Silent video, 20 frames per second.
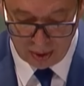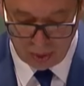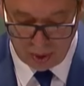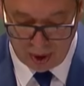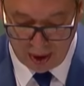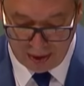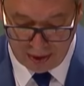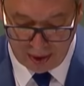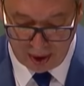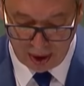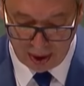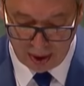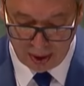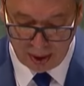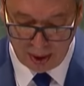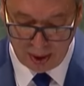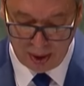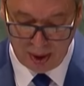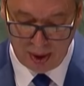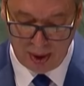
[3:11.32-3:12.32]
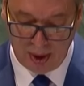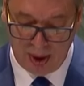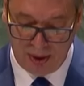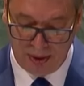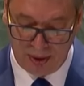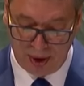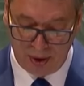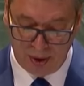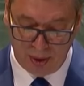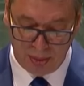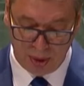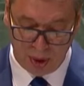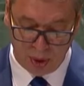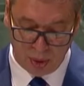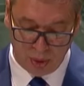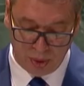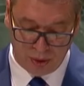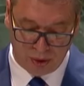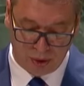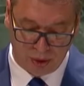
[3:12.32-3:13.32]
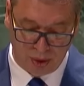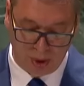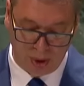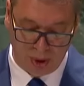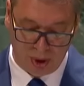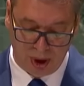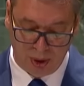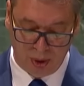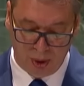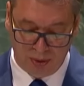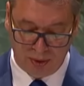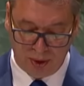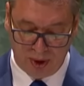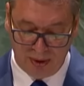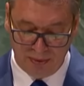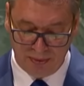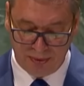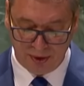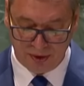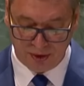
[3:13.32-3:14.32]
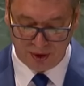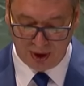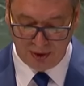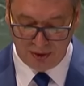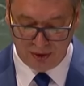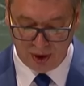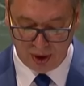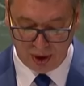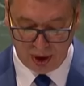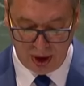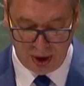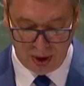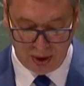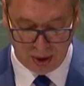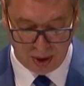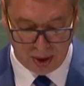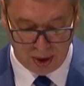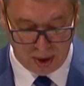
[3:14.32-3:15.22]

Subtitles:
one thing and their abuse and overemphasizing lead